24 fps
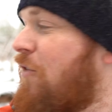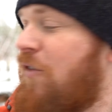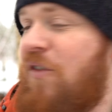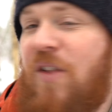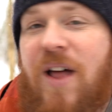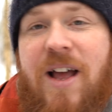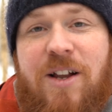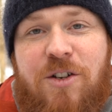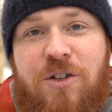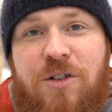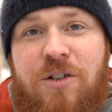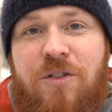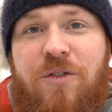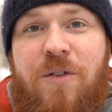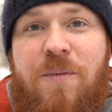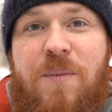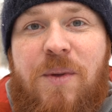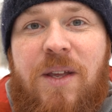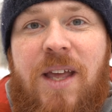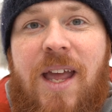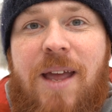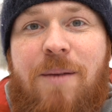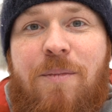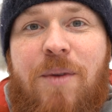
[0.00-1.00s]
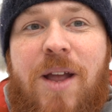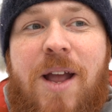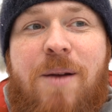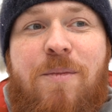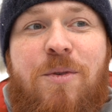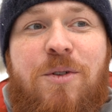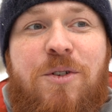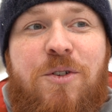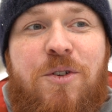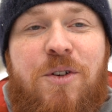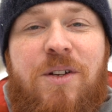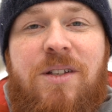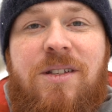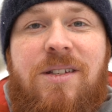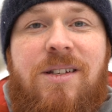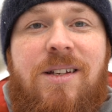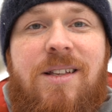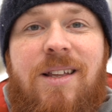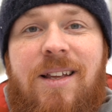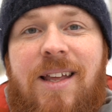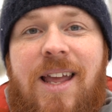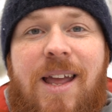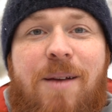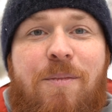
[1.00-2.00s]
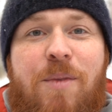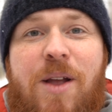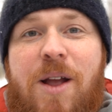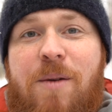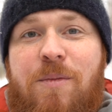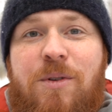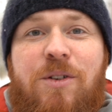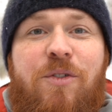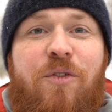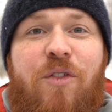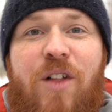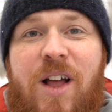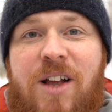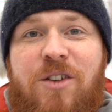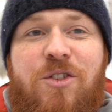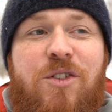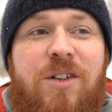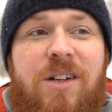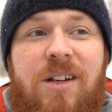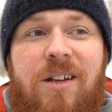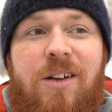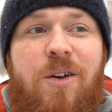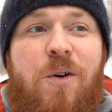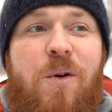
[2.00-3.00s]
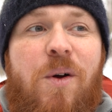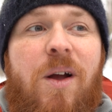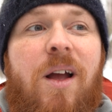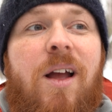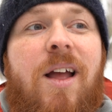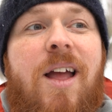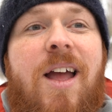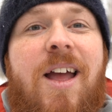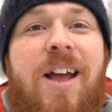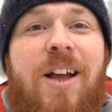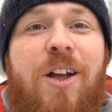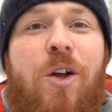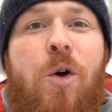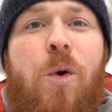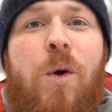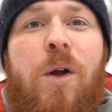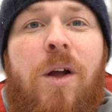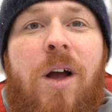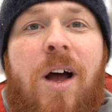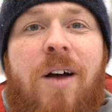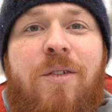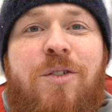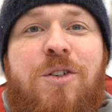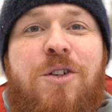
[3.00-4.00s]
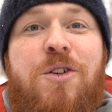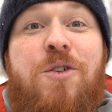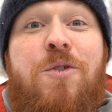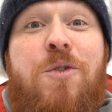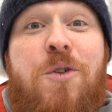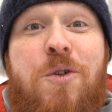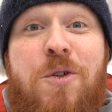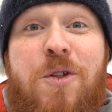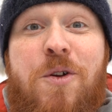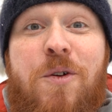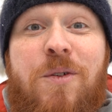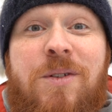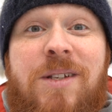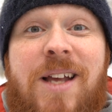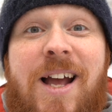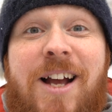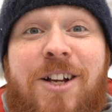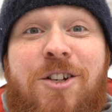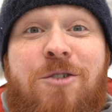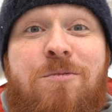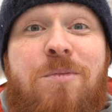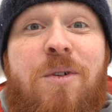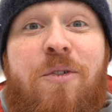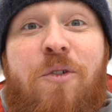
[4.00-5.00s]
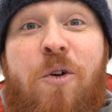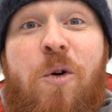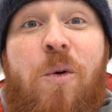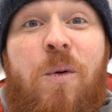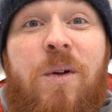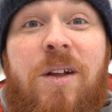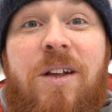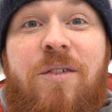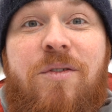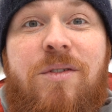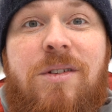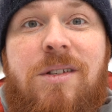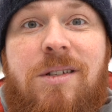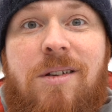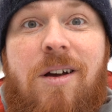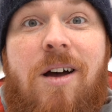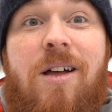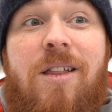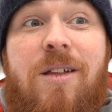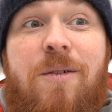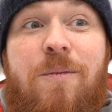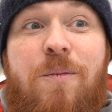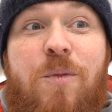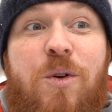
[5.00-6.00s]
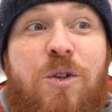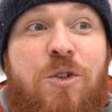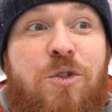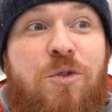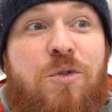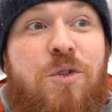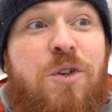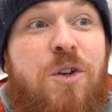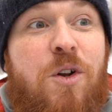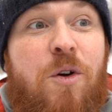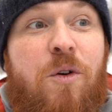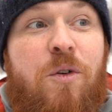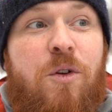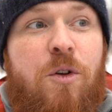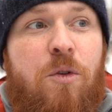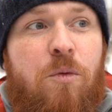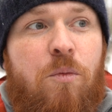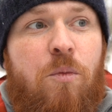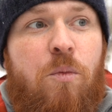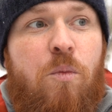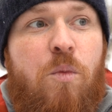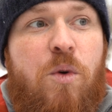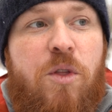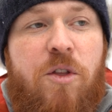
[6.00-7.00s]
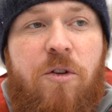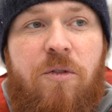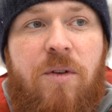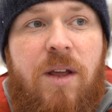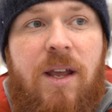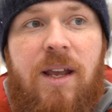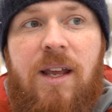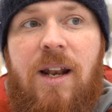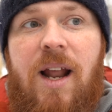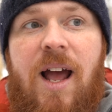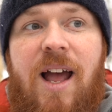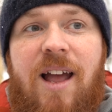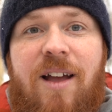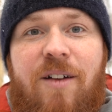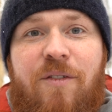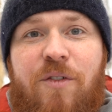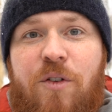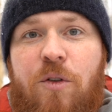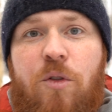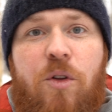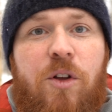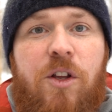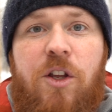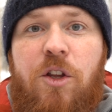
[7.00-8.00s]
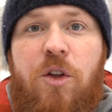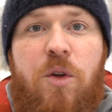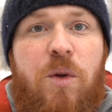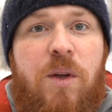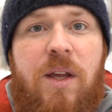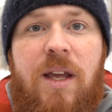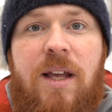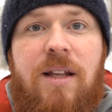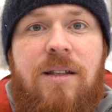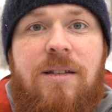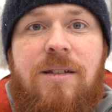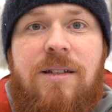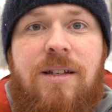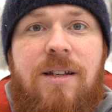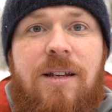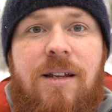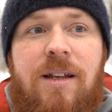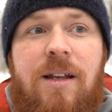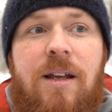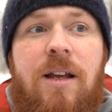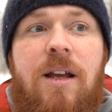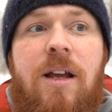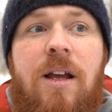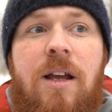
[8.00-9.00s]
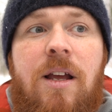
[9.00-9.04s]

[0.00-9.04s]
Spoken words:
flashes from the game camera, so you could see the game cameras flashing and going off, so you knew there was action before we even saw them, which with your naked eye, if you're lucky, you can't see